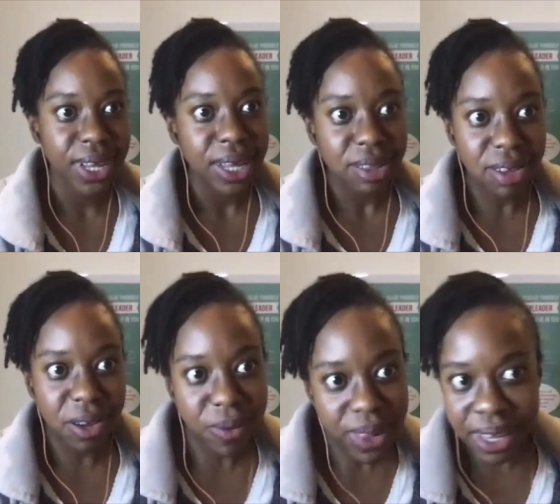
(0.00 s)

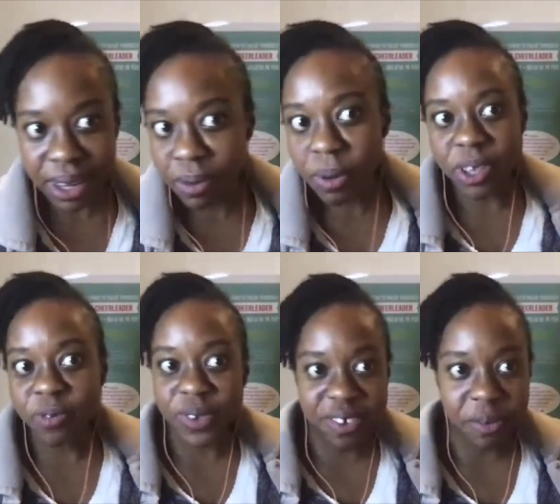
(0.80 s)
So now, while we just
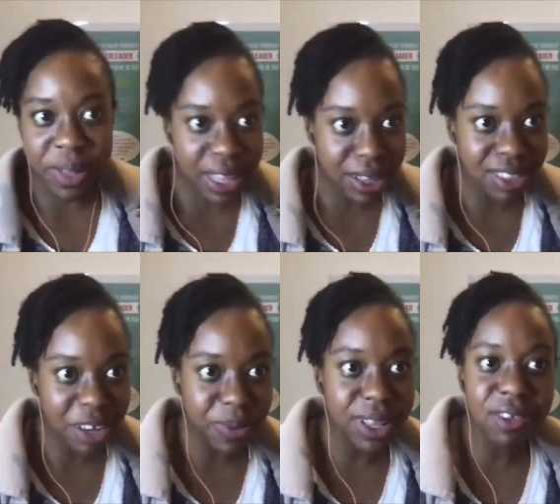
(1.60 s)
finish up this little
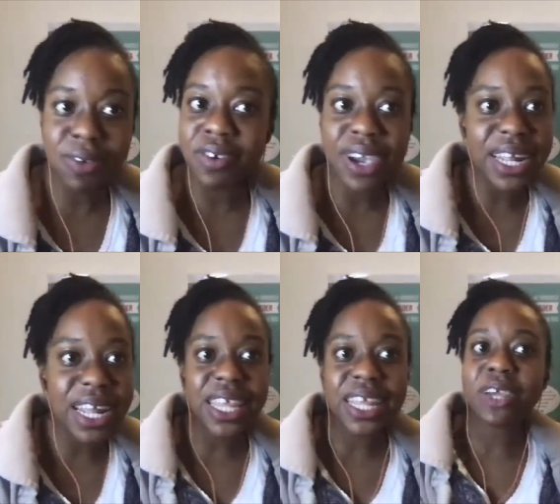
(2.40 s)
segment, so is there
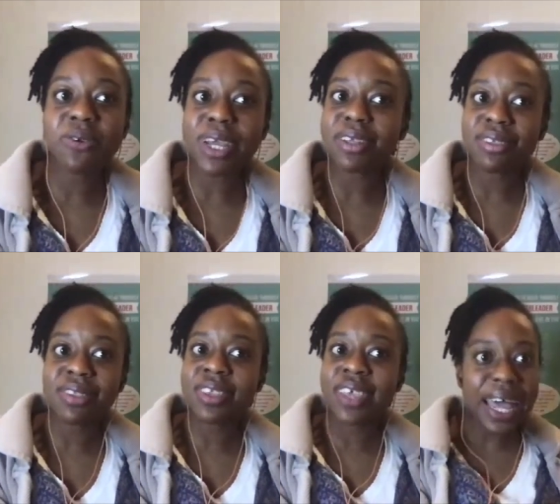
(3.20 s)
anything that you'd like to,
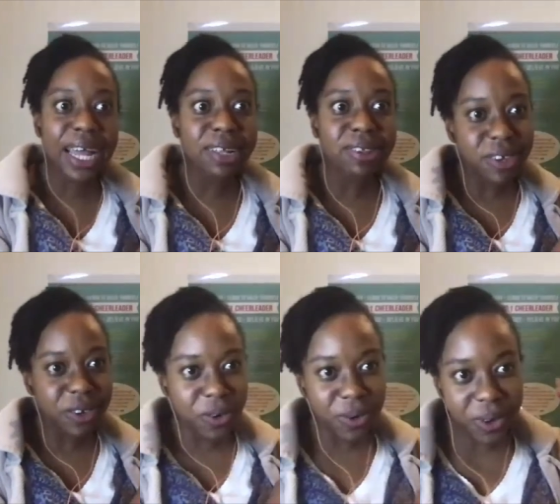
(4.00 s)
to add to
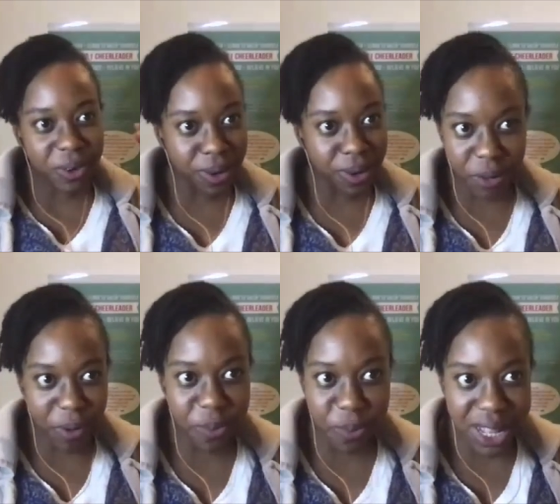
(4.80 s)
your your
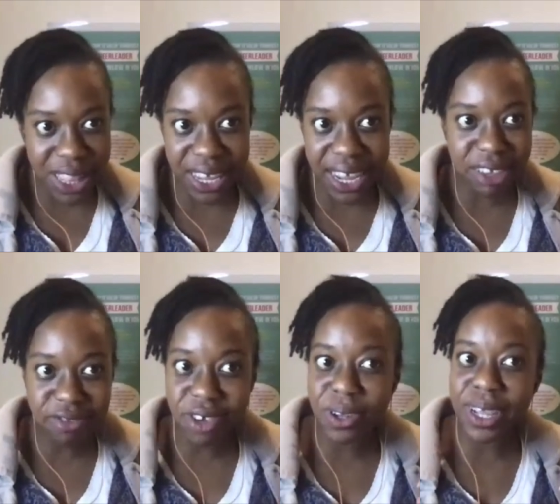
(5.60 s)
growth mindset
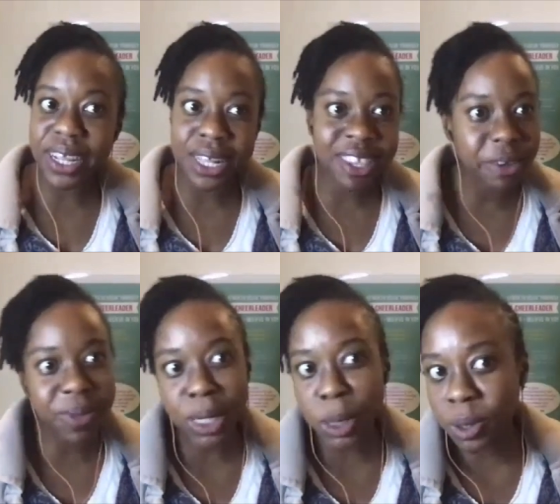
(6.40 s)
attitude, like a tip
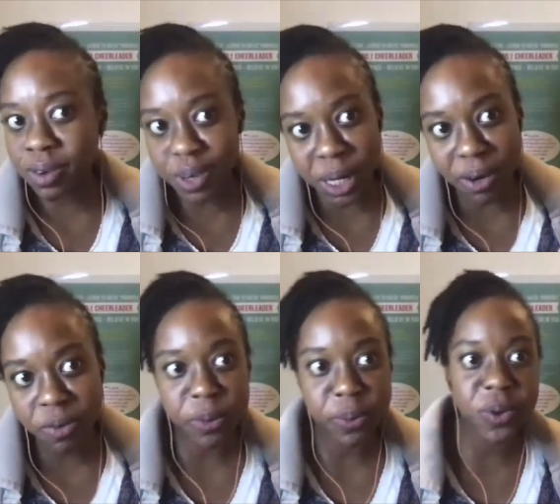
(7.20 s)
that you, you share with
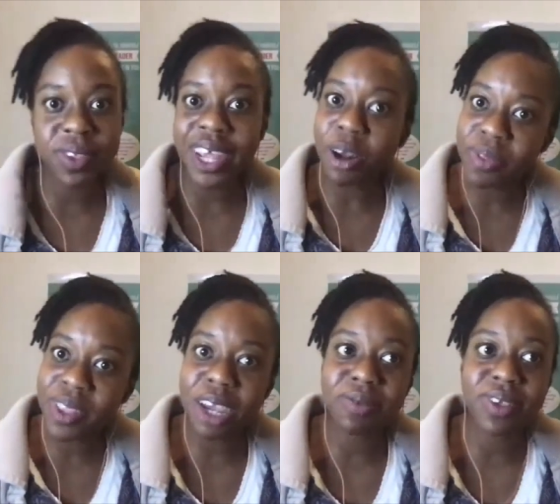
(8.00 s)
people to help
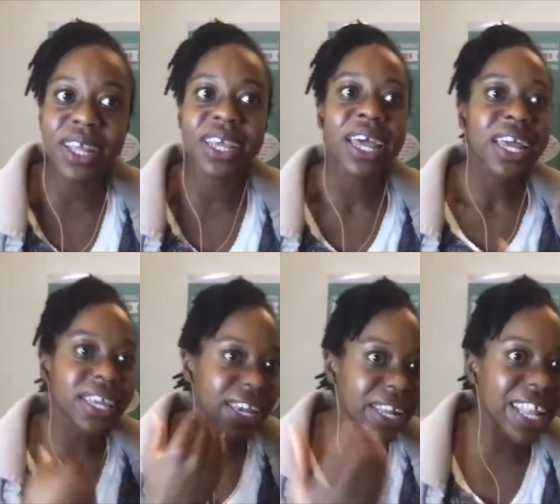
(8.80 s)
them to like
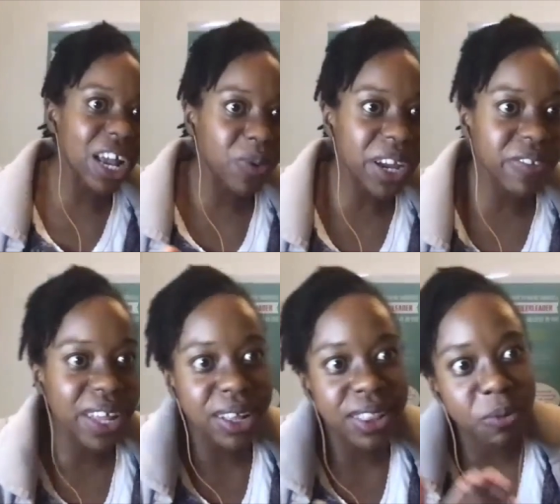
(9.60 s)
get in that way if
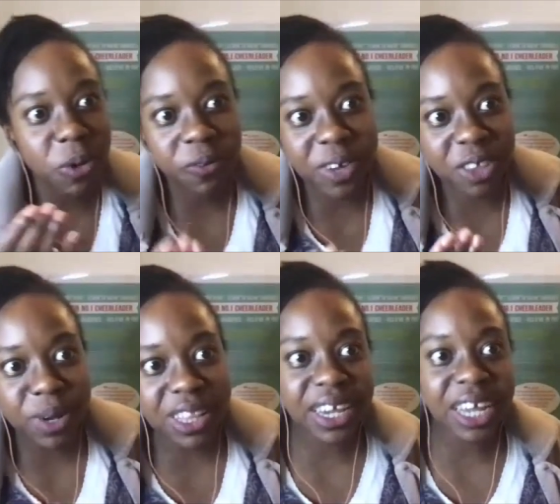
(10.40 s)
they're, they're more of a fixed
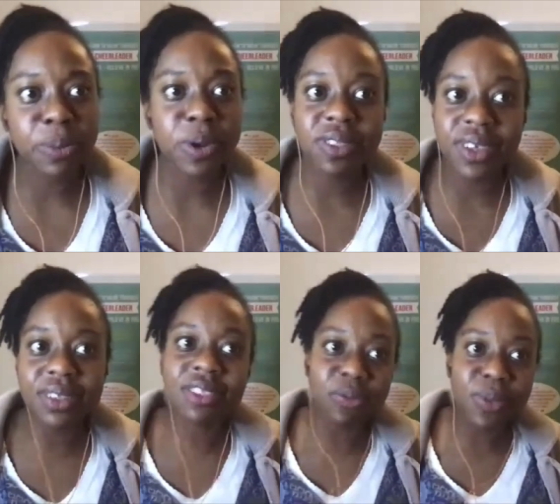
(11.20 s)
mindset kind of
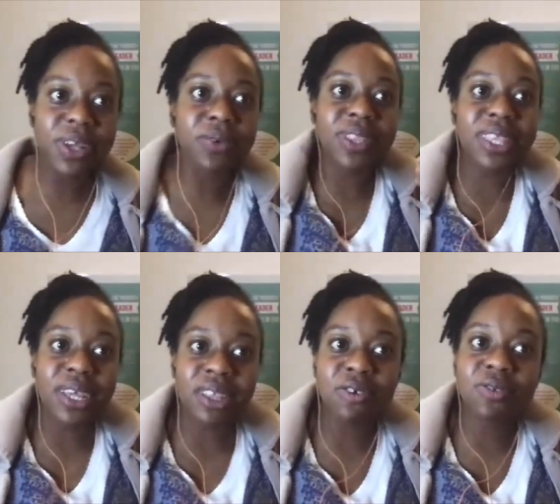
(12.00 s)
person, someone who was
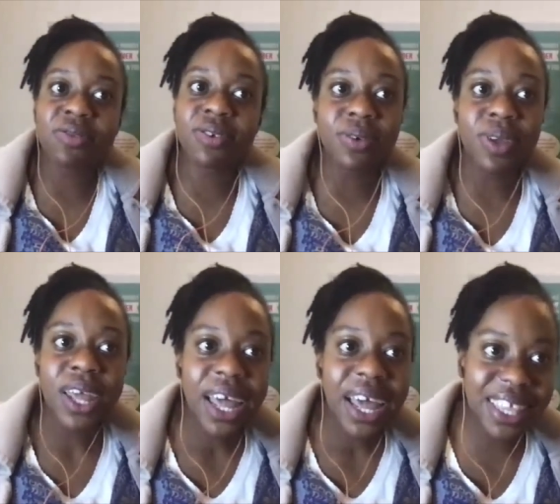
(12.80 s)
as used to
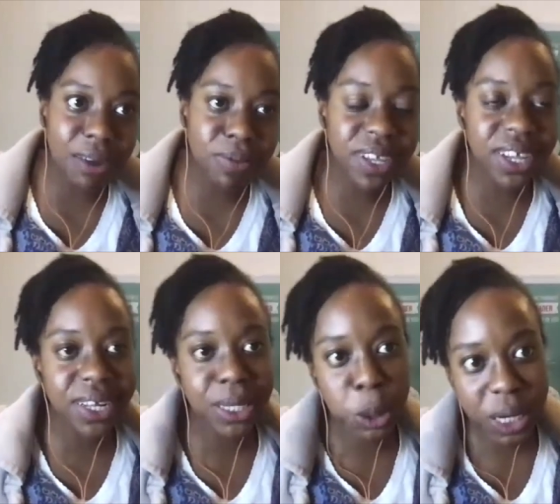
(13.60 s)
adapting
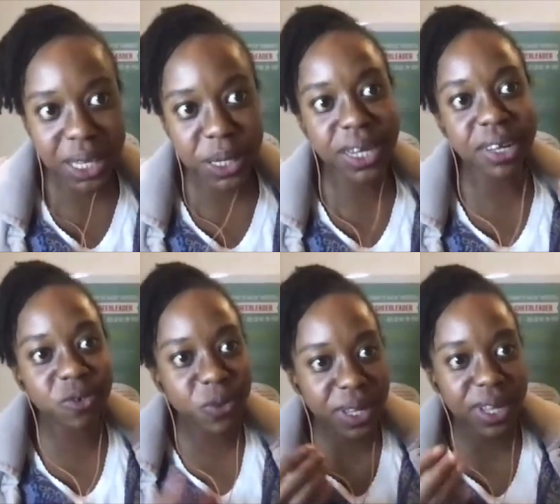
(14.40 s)
and changing and
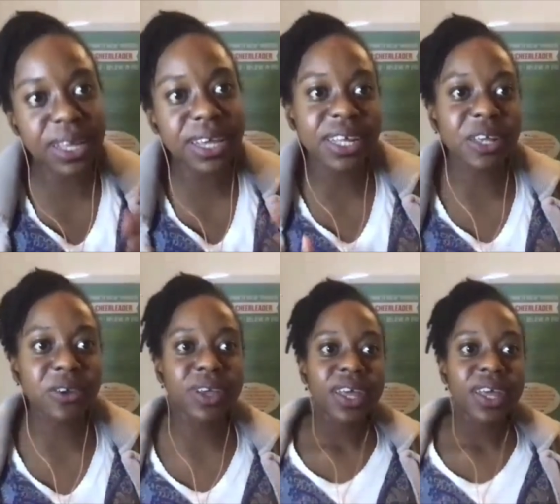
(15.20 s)
trying to like you know